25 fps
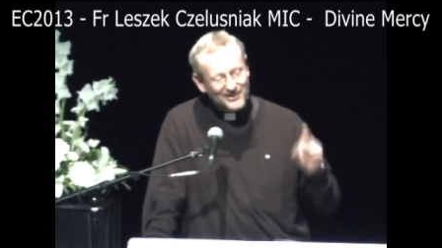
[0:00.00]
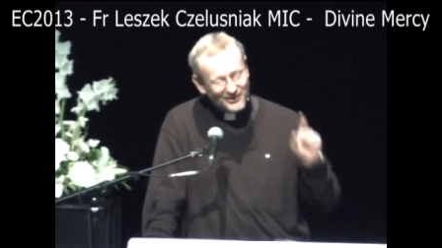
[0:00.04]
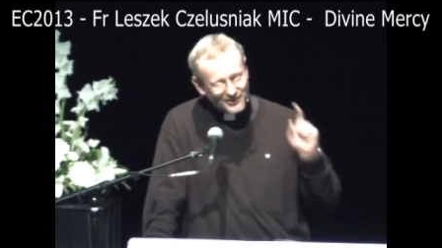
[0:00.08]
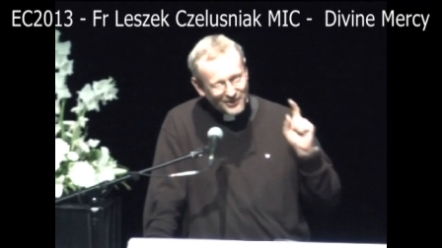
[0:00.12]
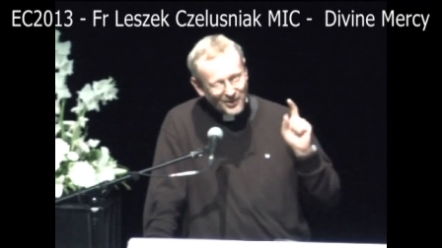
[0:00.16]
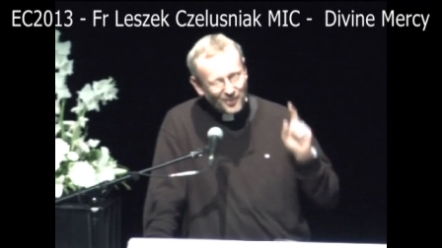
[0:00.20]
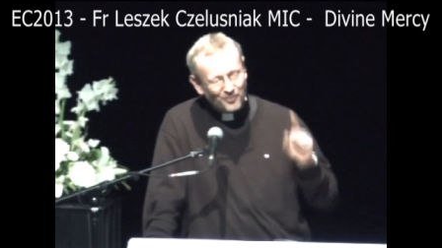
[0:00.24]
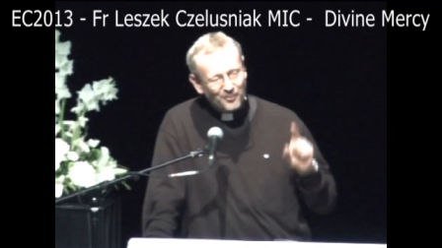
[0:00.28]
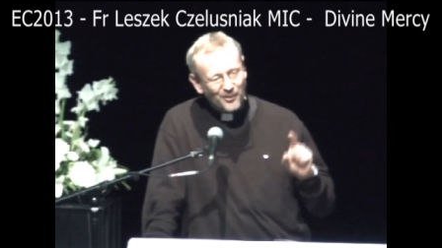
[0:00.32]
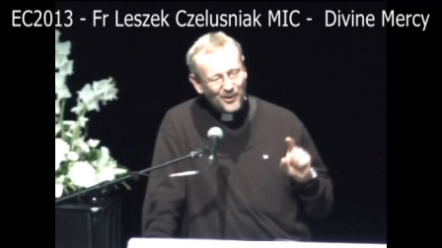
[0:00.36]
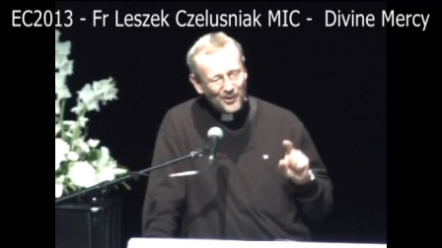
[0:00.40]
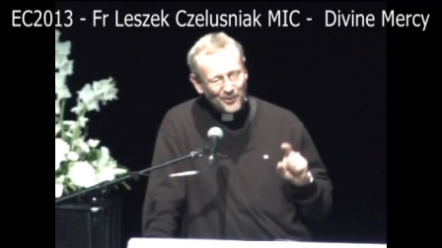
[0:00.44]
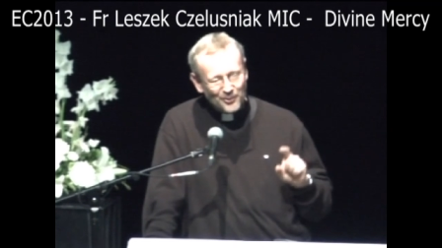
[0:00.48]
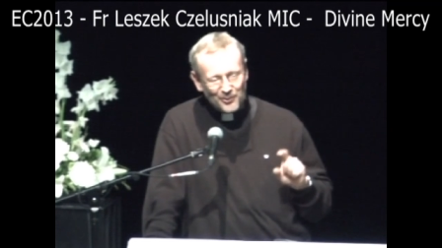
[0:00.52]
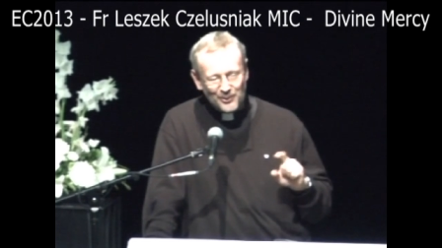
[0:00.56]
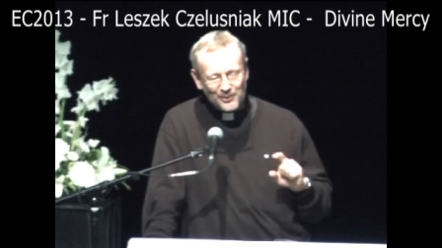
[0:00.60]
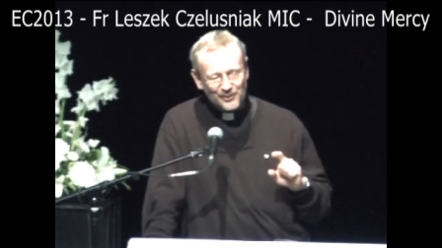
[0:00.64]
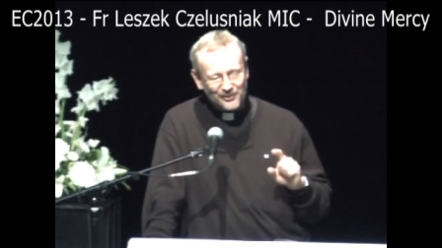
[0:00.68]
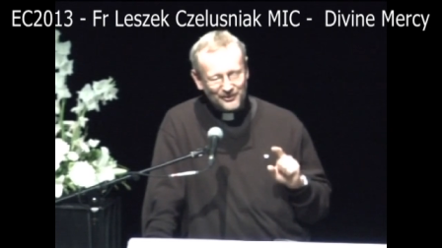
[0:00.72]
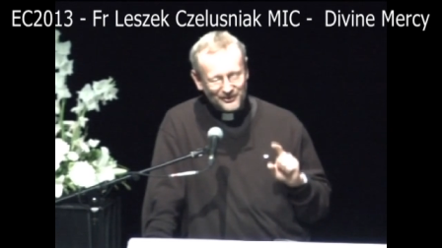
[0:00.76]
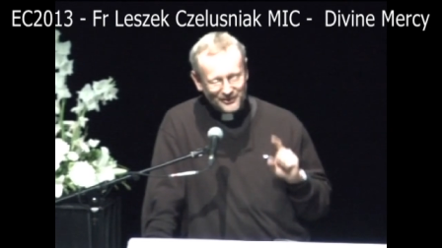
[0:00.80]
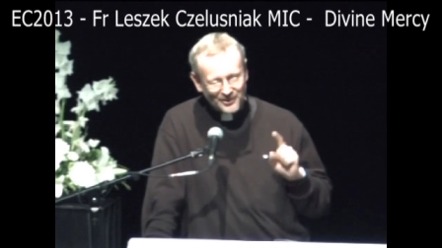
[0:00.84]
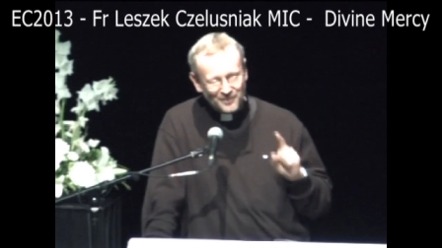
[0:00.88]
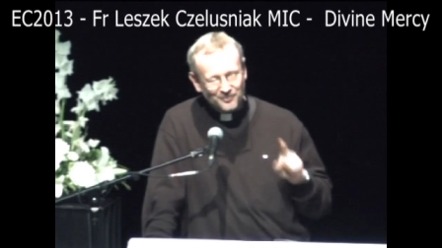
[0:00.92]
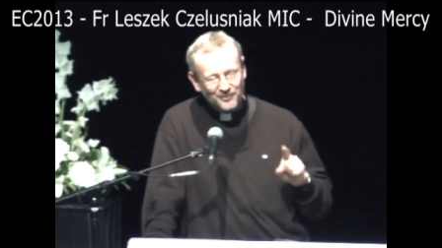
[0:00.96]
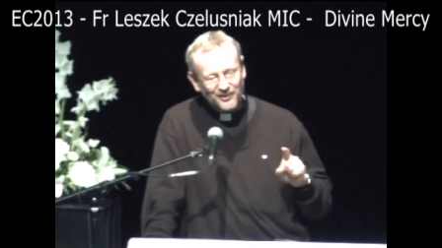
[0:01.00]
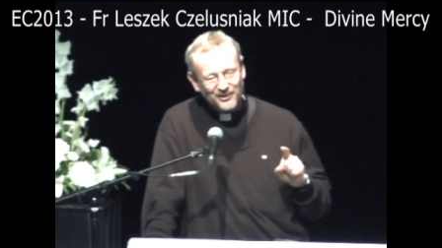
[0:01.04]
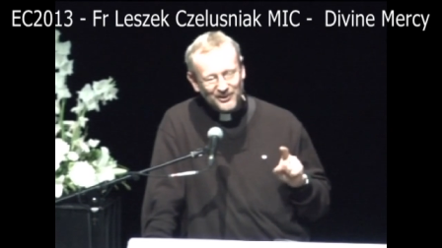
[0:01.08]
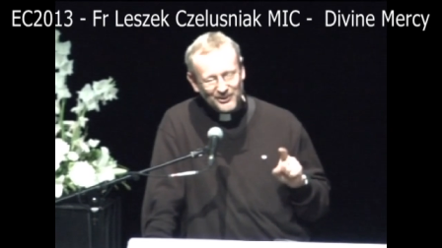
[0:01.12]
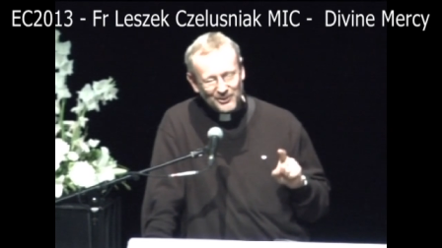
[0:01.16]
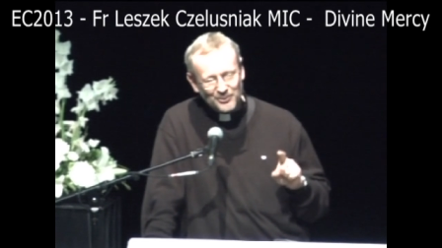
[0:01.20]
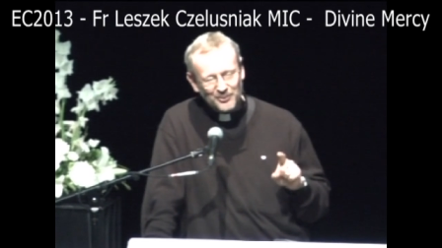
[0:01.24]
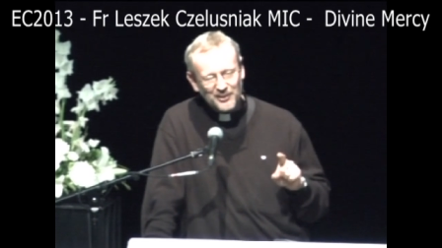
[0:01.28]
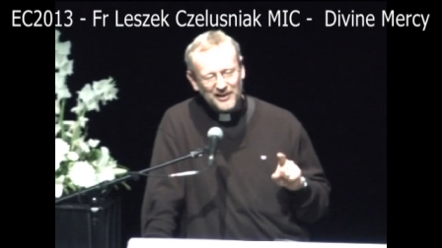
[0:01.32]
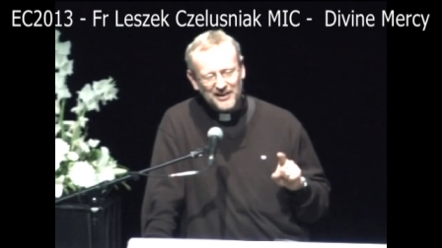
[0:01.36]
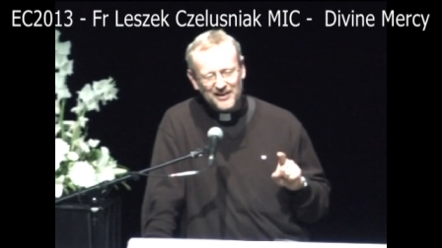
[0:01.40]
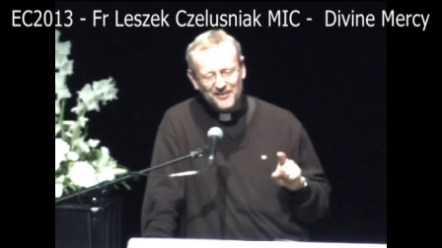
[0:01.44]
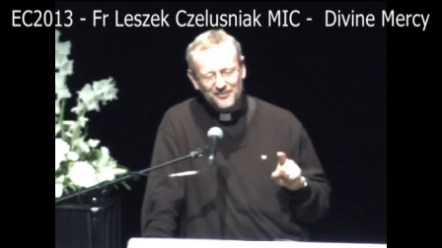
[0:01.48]
tomorrow, tomorrow
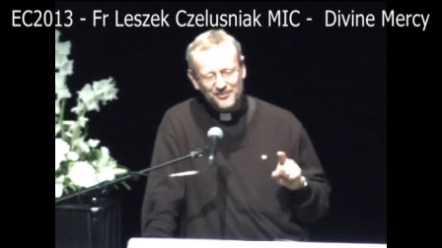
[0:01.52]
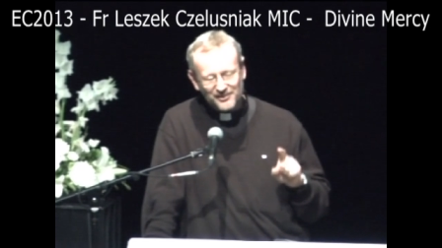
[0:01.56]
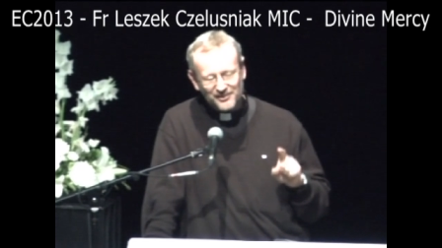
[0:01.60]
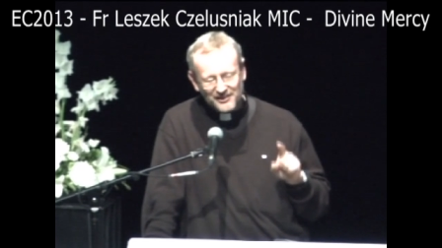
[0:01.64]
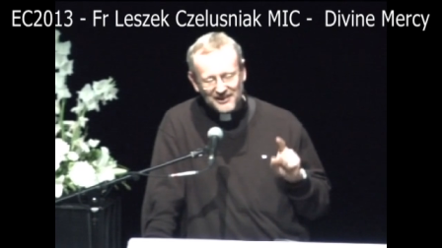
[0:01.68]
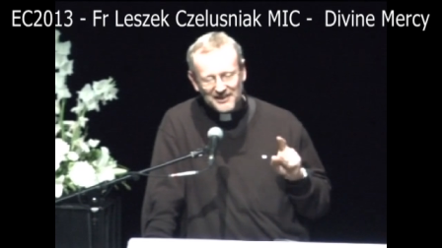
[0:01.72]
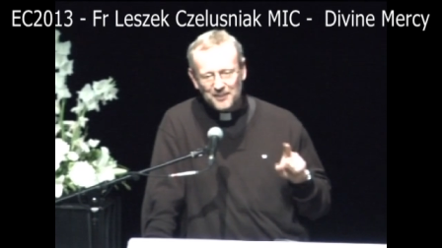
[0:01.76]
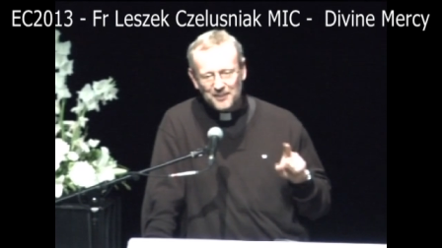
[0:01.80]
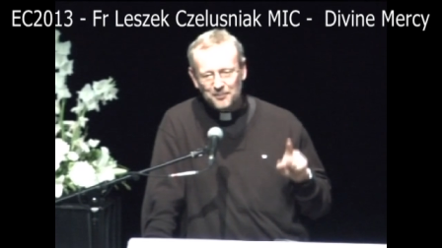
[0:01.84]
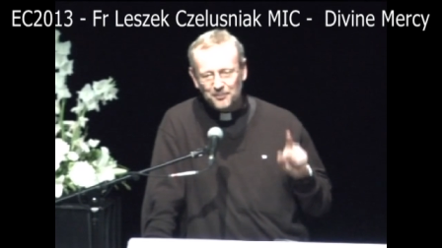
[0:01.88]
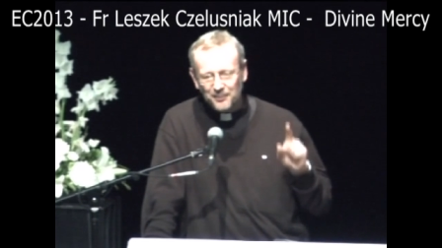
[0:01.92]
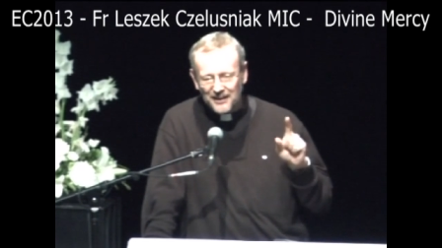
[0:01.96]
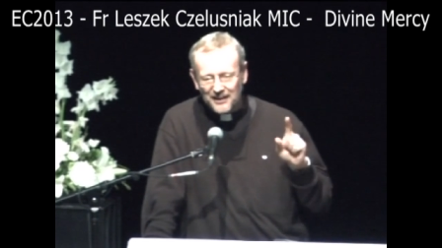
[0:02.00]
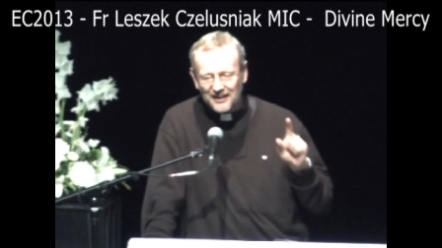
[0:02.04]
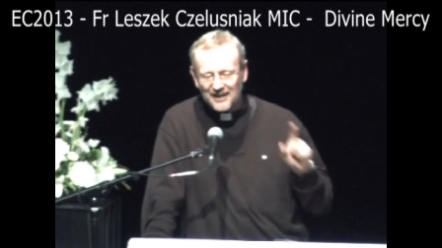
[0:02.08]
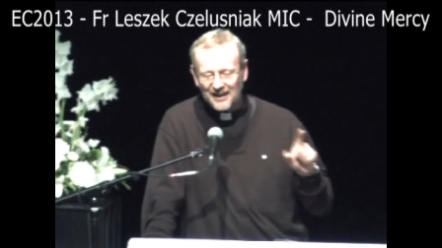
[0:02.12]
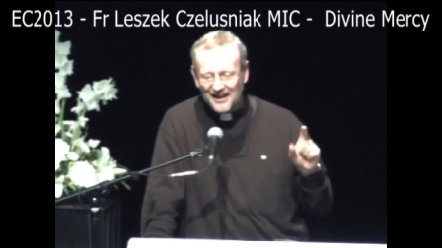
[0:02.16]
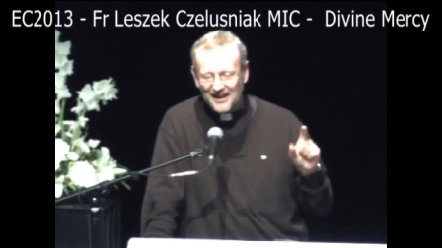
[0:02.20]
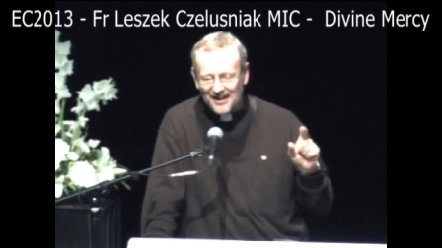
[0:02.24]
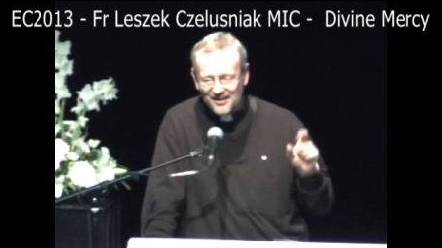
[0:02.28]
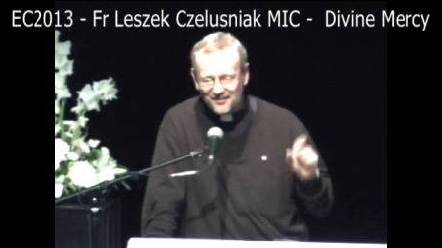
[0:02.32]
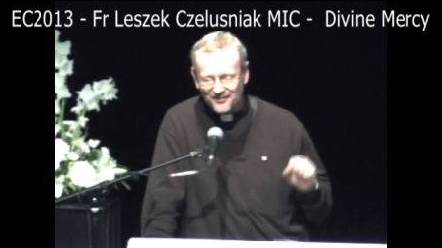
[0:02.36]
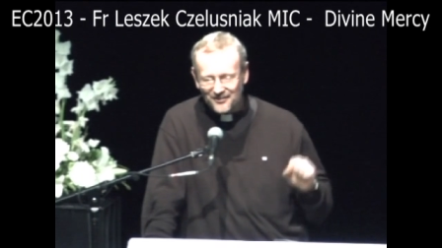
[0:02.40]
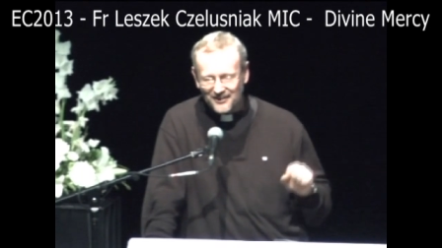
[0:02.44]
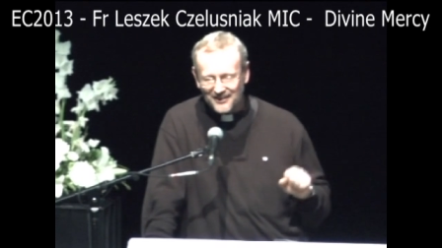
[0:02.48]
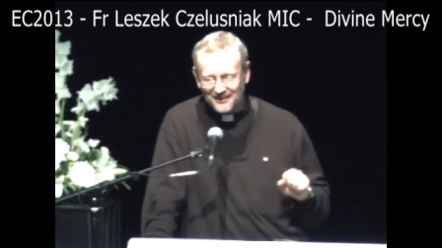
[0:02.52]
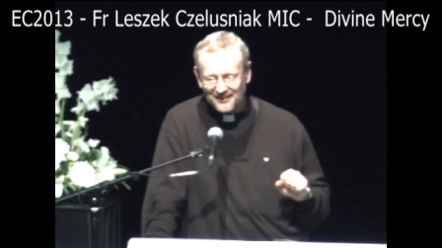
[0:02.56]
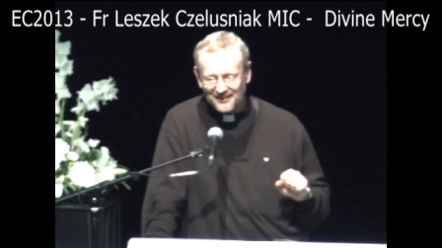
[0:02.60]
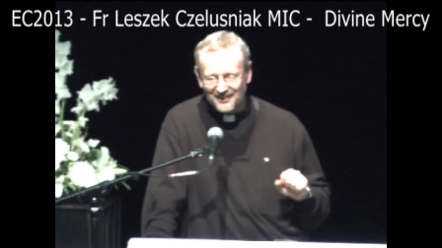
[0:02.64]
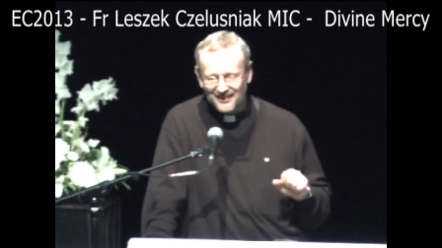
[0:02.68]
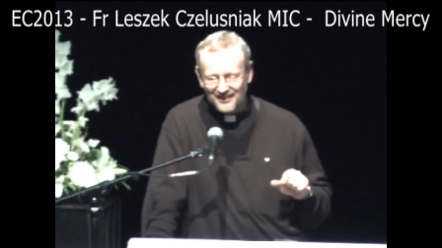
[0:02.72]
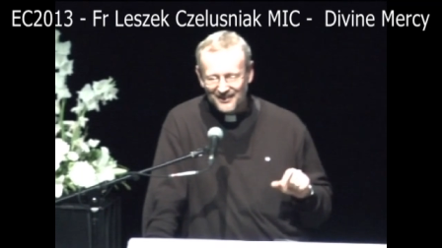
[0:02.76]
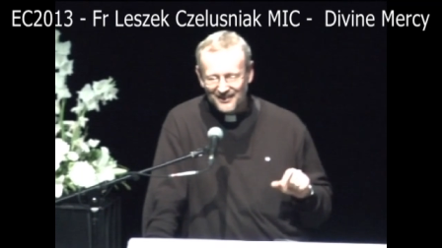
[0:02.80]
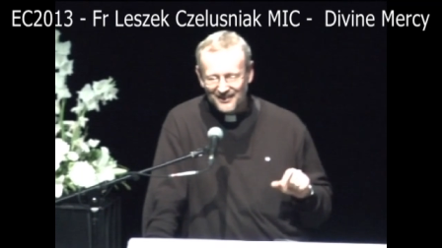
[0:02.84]
we have really big event